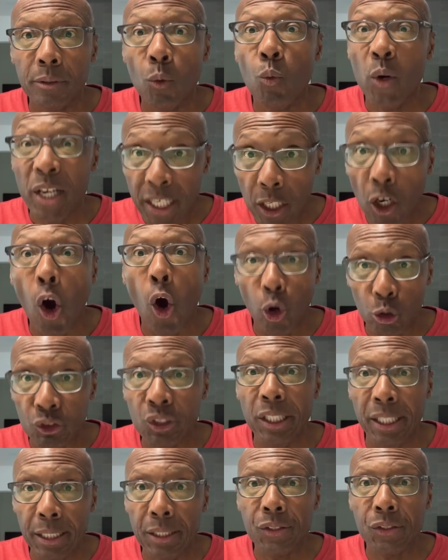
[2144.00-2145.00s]
We
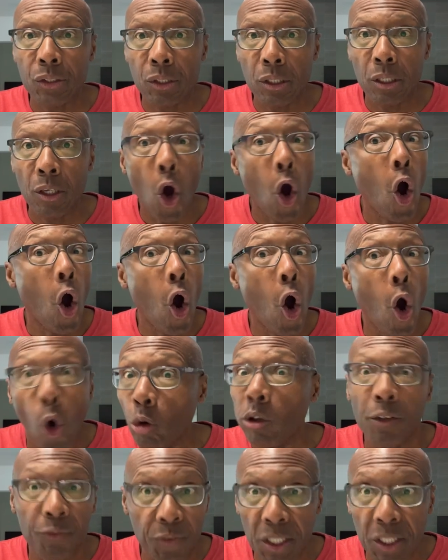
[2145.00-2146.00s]
caused this.
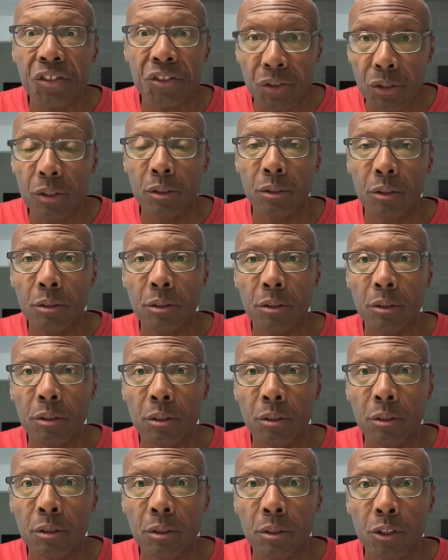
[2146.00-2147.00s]
All of us.
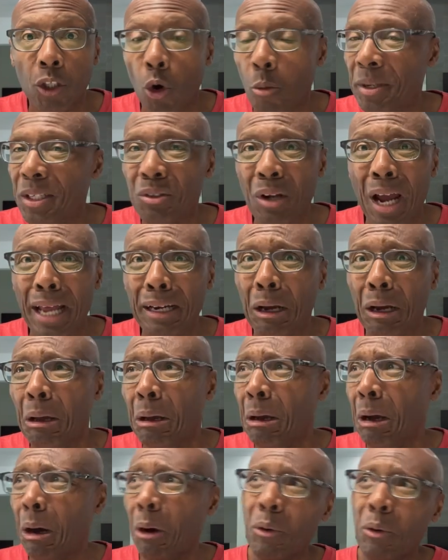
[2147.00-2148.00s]
Don't be trying to,
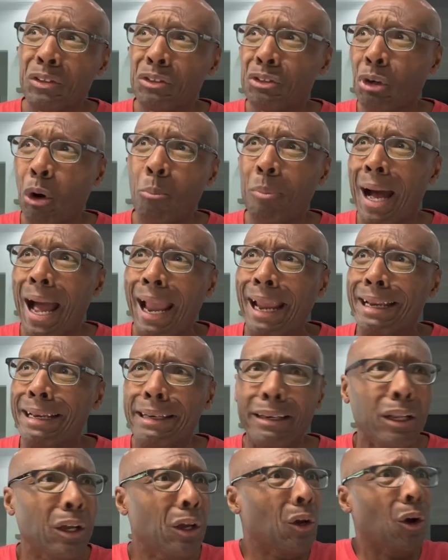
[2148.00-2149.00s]
oh, it's Joe
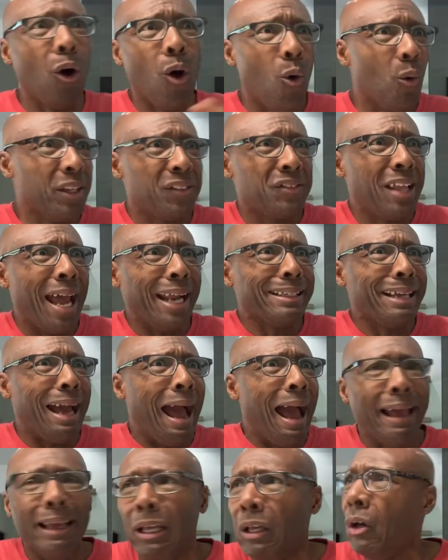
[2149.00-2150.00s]
Biden. Oh, it's that
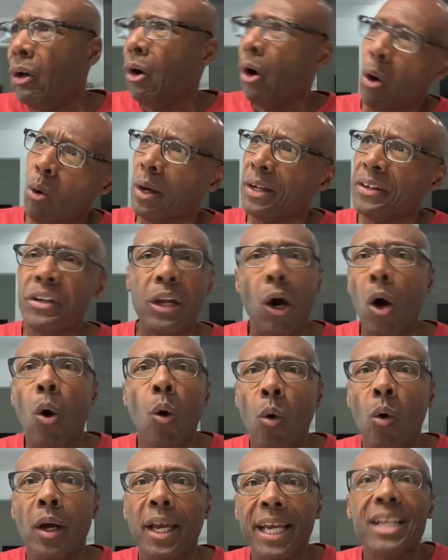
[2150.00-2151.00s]
guy. Oh,
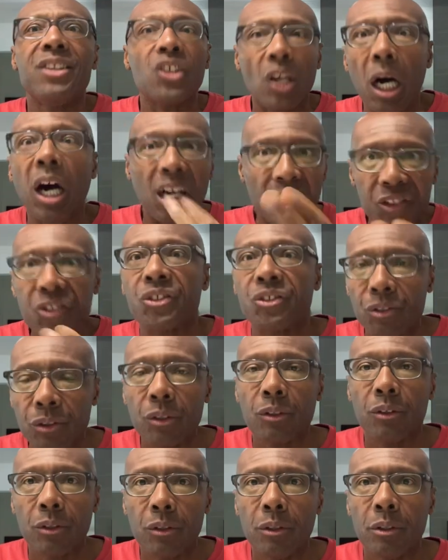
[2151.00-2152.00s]
no, it's us.
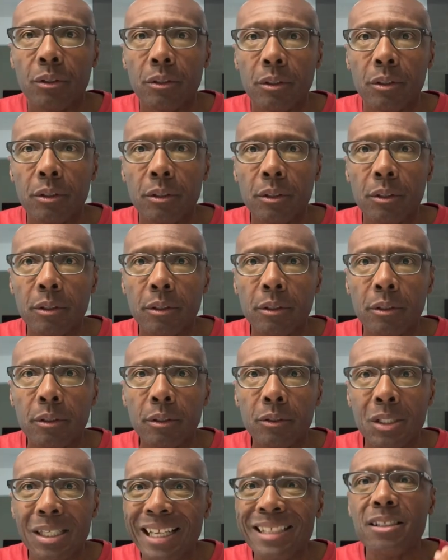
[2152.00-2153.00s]

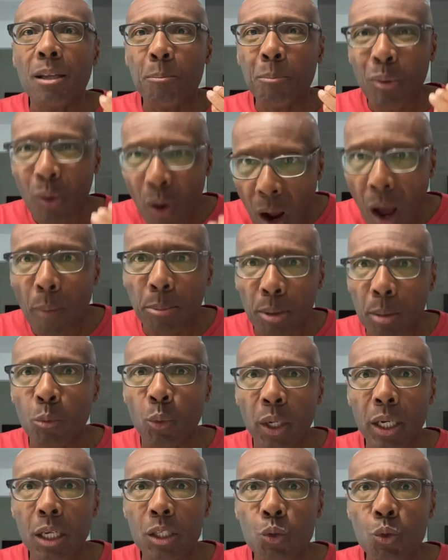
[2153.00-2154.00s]
See, that's the problem
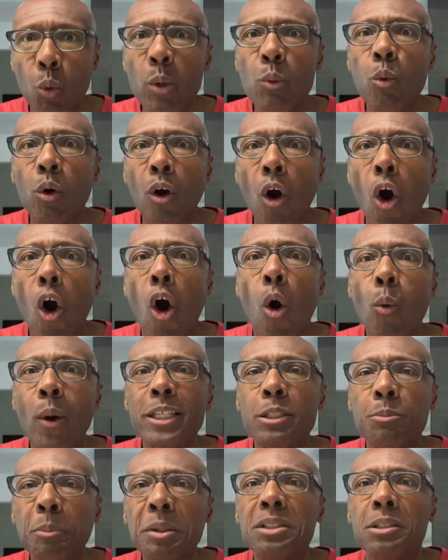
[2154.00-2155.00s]
with us. We want to
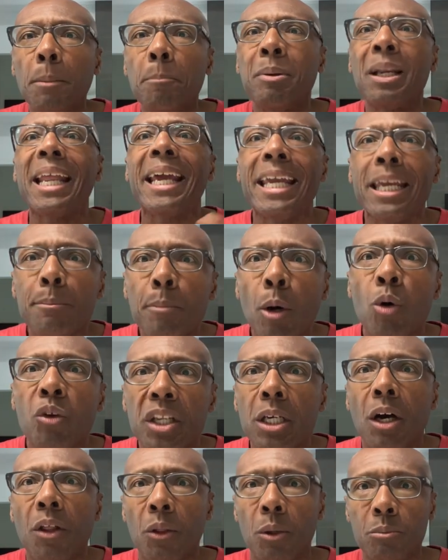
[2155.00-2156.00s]
always put the blame on
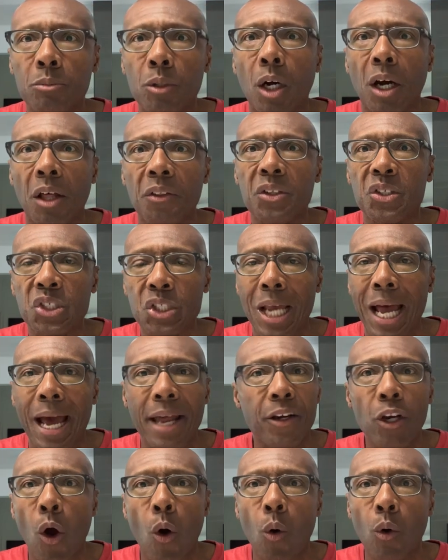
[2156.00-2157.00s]
the other
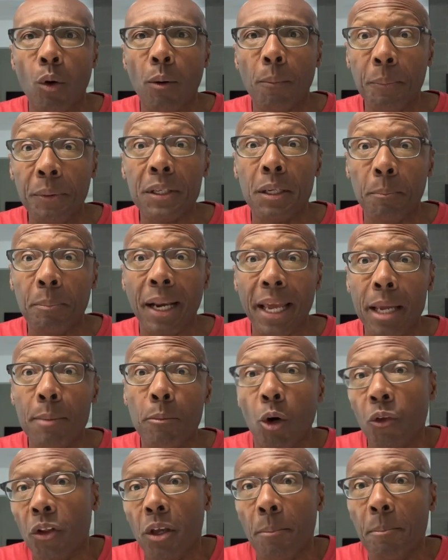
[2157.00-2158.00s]
side. No, put the
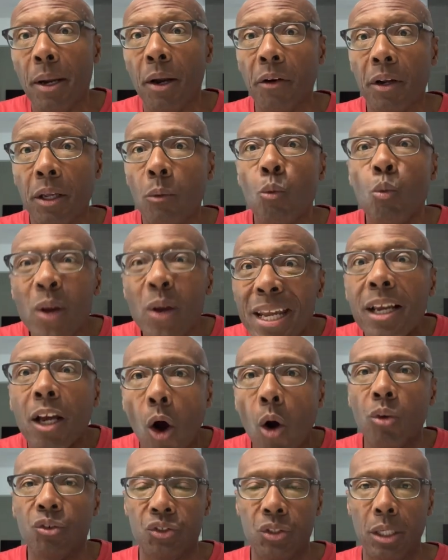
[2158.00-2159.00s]
blame on the American. We
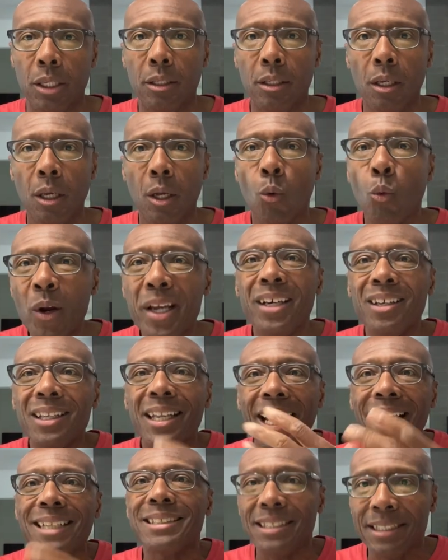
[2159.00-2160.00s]
caused it. We
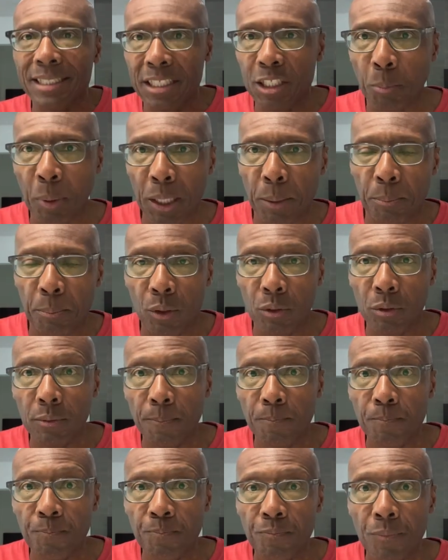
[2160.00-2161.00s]
elected these people.
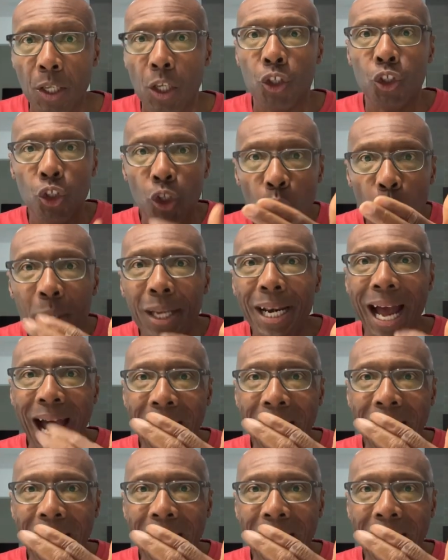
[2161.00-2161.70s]
You and